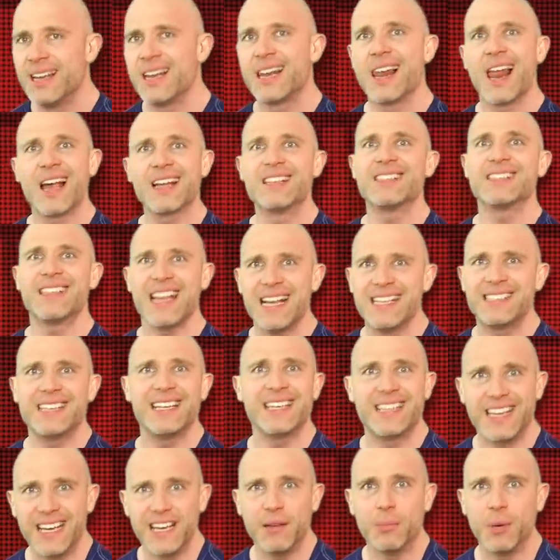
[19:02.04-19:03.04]
Like Stacy
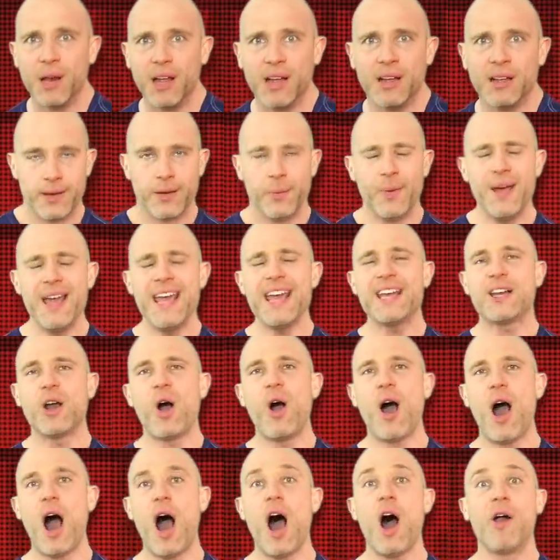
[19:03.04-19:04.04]
Keibler. We got
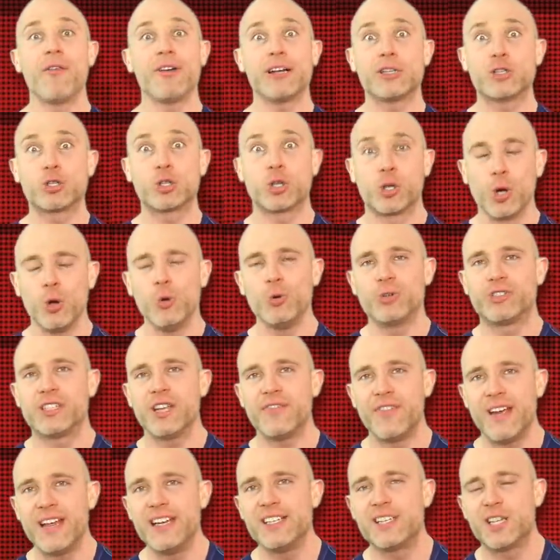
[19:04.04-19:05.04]
our
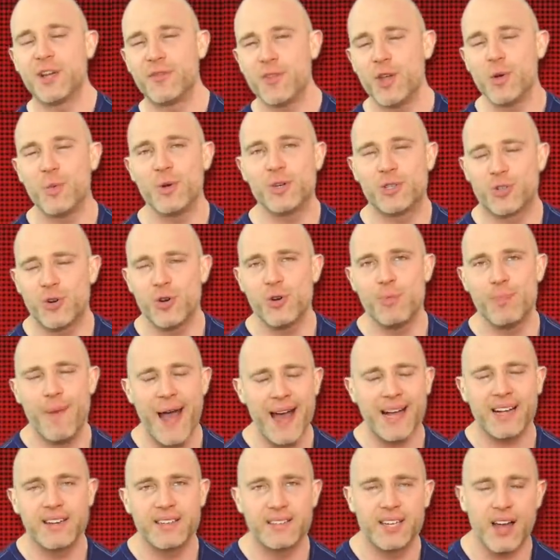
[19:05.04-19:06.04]
exclusive interview with Drew
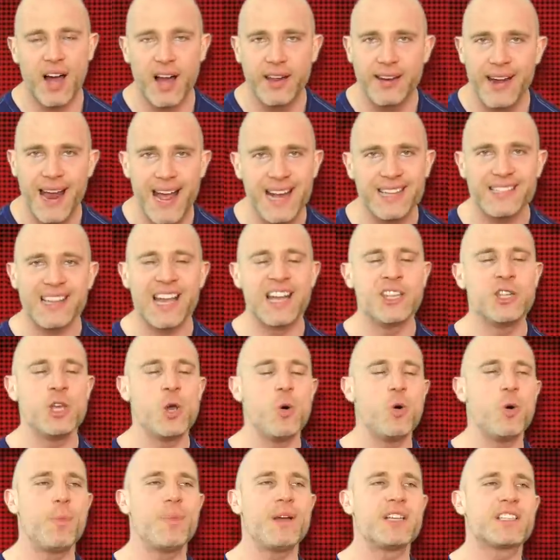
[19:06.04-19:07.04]
McIntyre next, and you
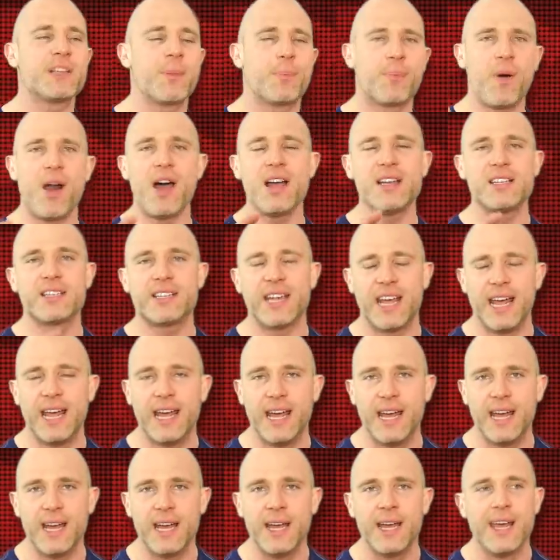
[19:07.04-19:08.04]
will be surprised to
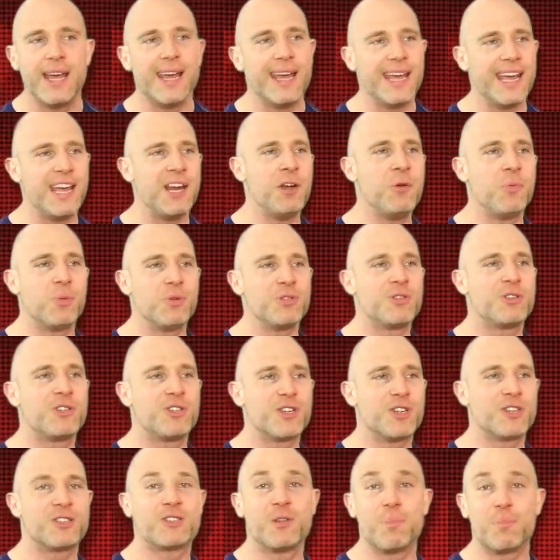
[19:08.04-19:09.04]
hear it was
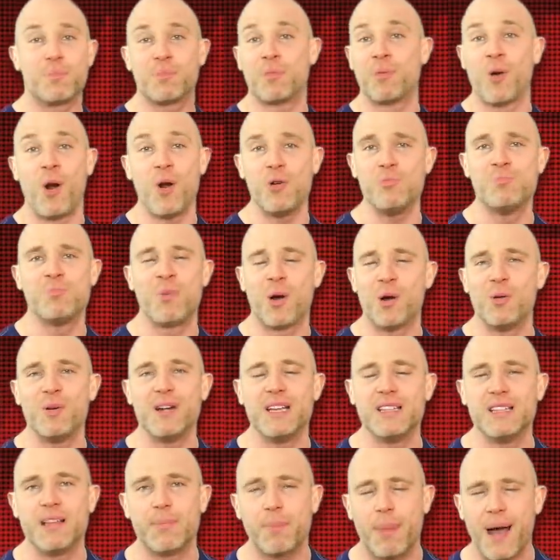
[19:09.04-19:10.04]
just a promo
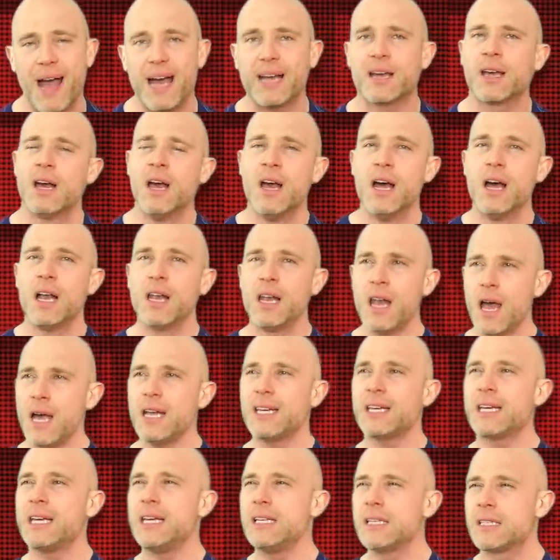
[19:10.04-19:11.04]
in the back,
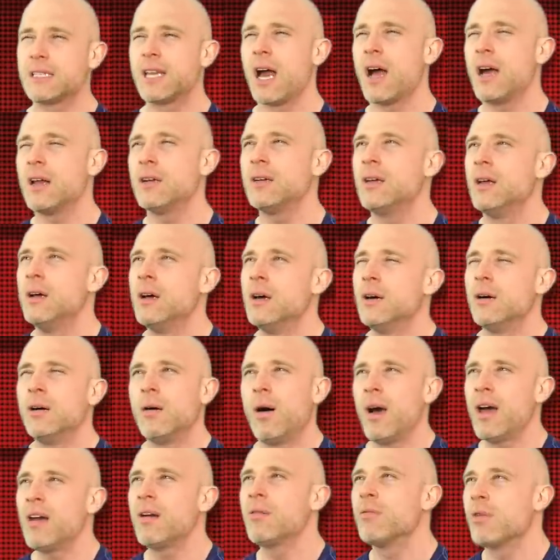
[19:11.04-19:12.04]
like he's done, oh,
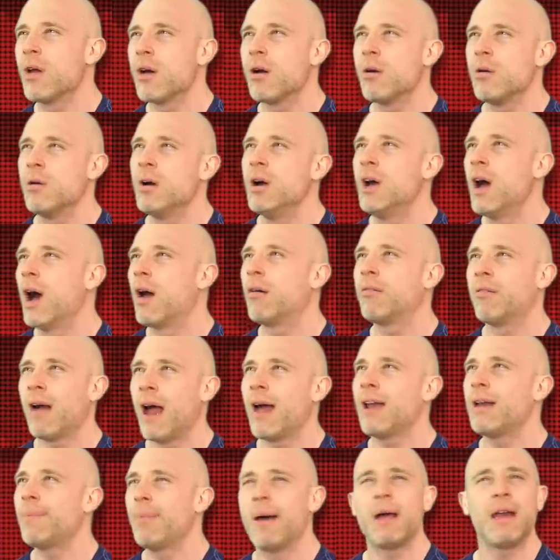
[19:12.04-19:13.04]
I don't know,
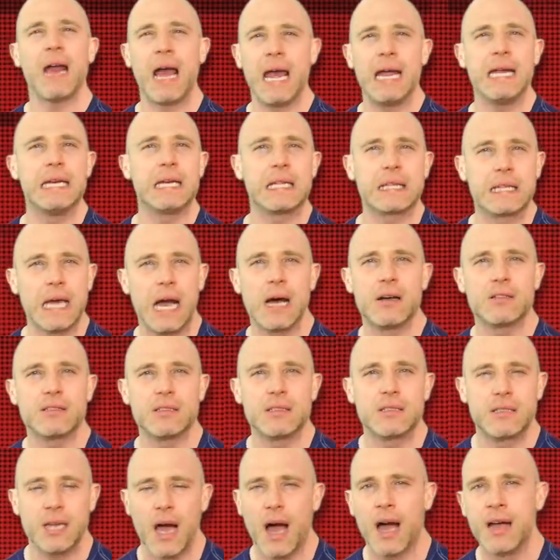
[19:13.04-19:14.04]
around about
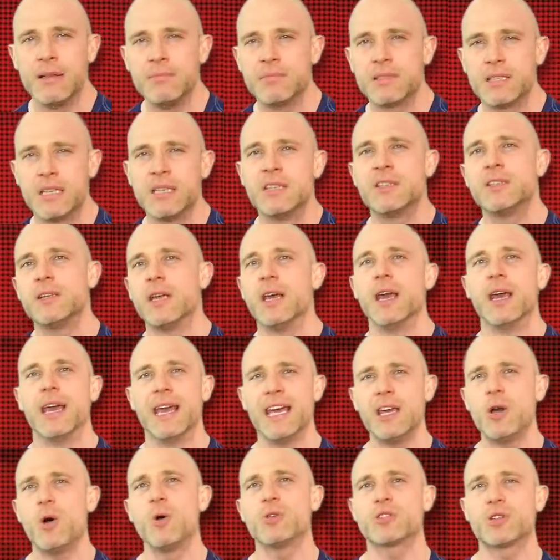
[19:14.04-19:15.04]
8,000 times this year.
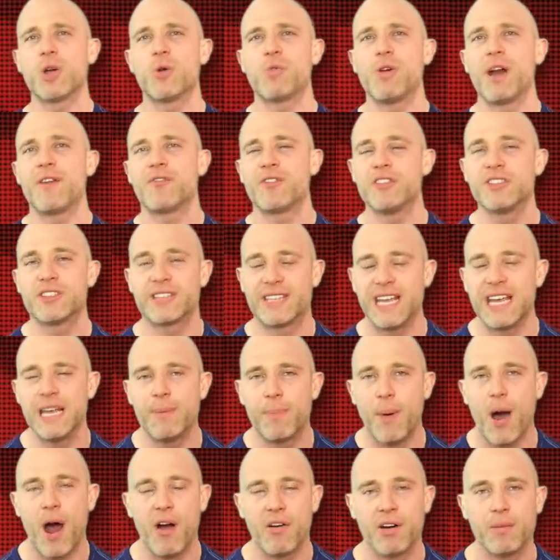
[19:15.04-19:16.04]
He also referenced
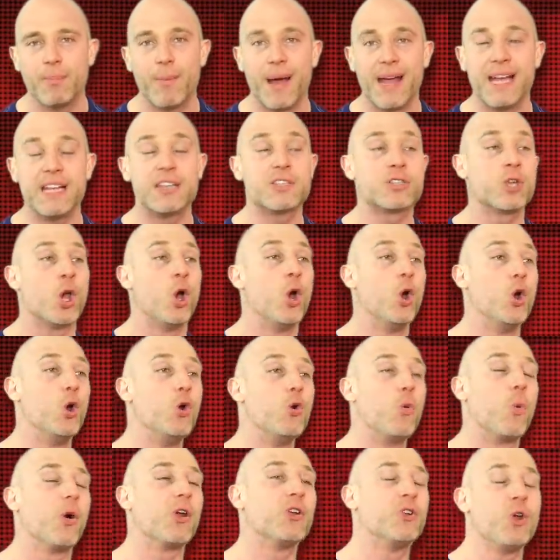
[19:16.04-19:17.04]
T-Bar and Mace,
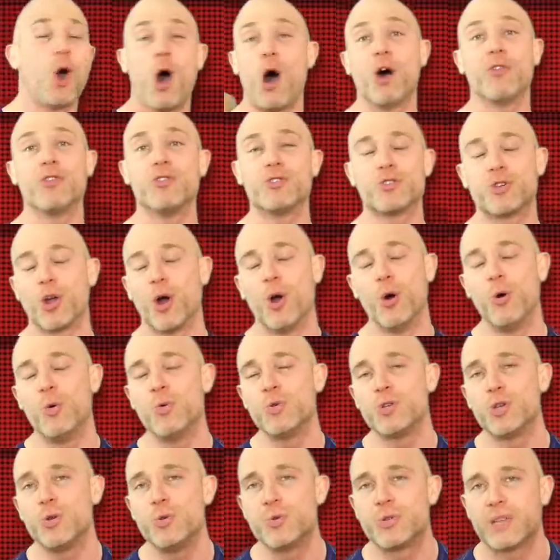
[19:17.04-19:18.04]
who were not on the show,
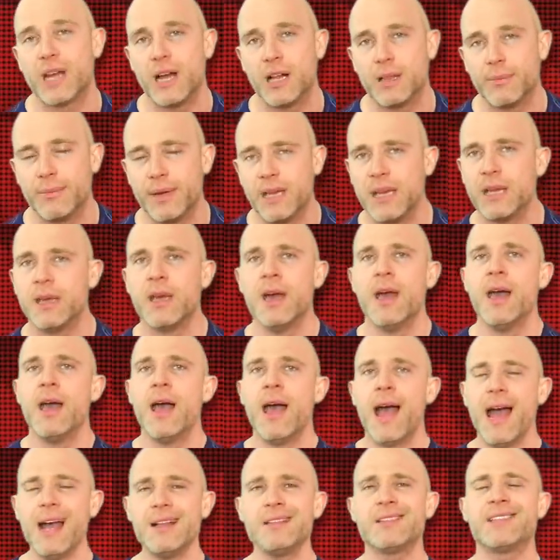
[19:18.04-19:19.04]
you tell me,
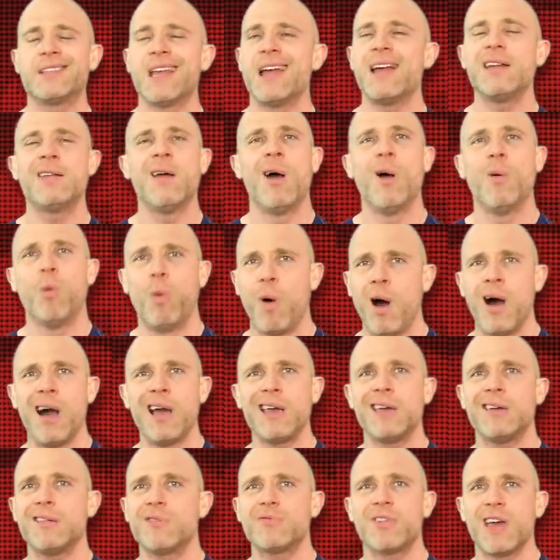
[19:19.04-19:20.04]
and said, why
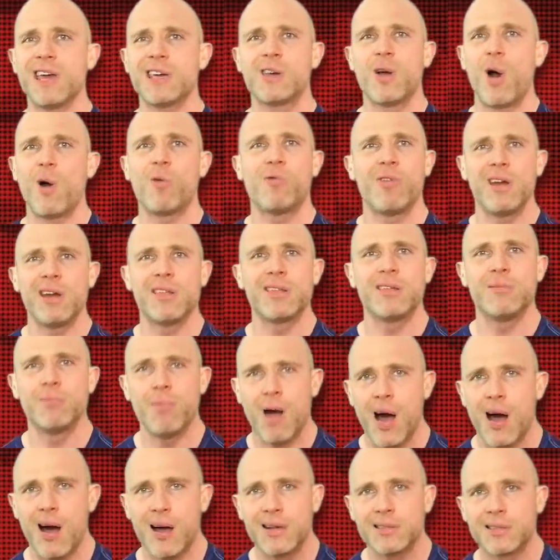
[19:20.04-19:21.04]
have they got rid of the
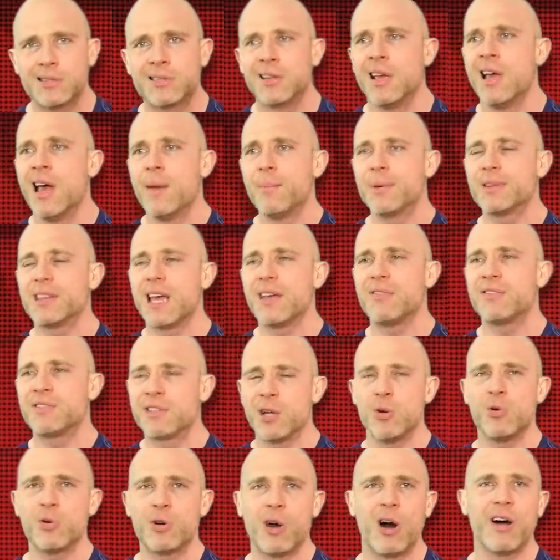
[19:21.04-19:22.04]
masks, but they've
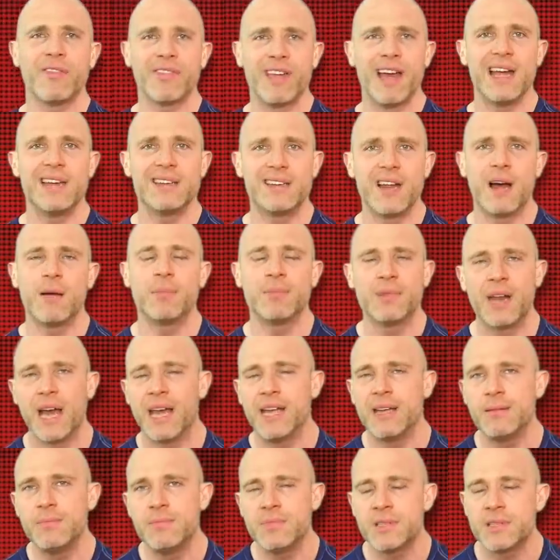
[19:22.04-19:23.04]
still got their dumb
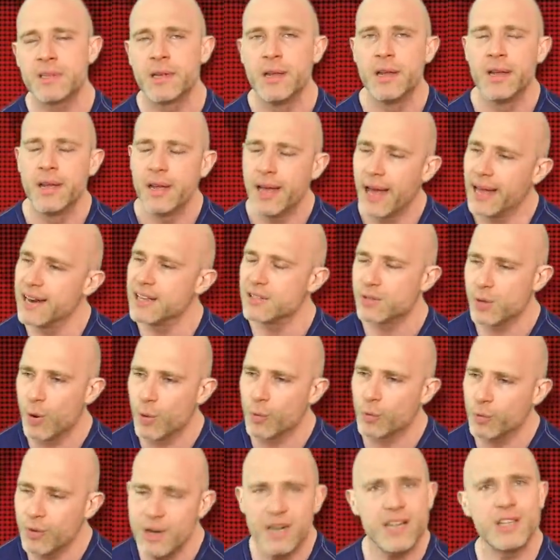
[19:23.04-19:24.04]
names? And it's a
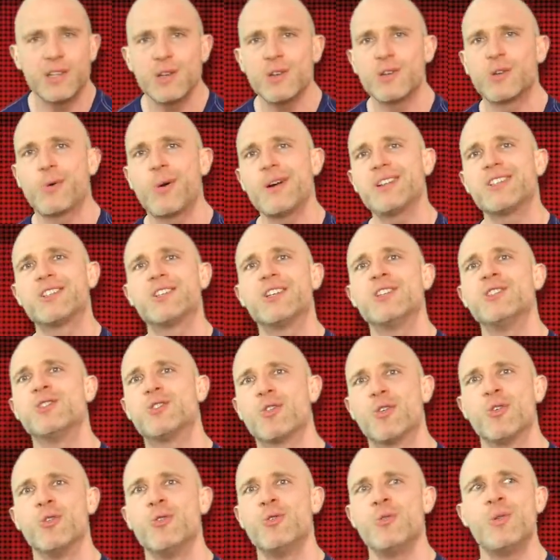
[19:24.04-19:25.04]
really good question,
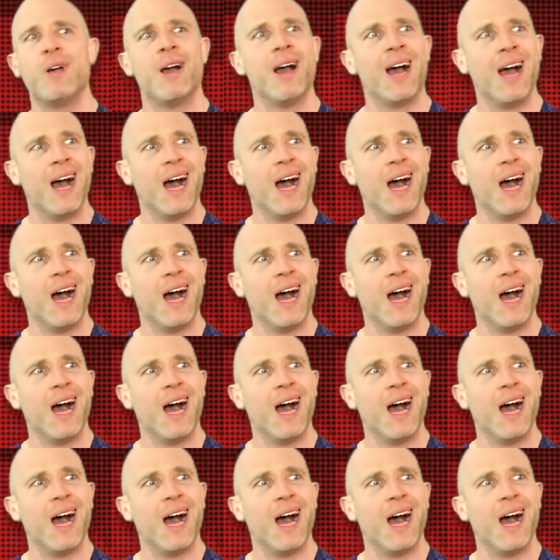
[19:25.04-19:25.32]
Drew.